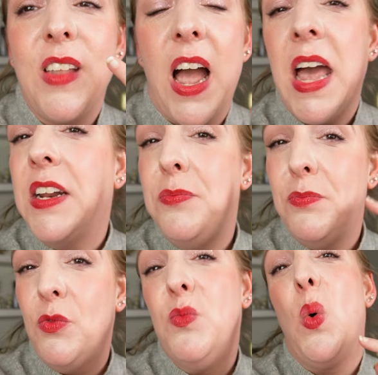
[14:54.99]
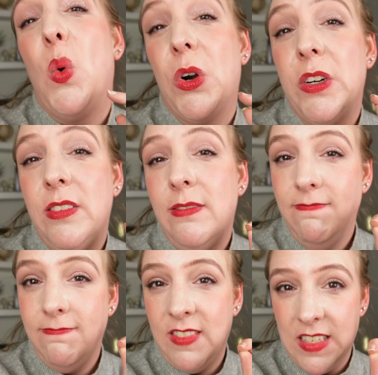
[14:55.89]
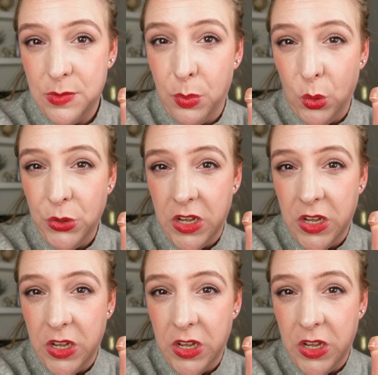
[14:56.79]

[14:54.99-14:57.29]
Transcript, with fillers: I hadn't worn this bold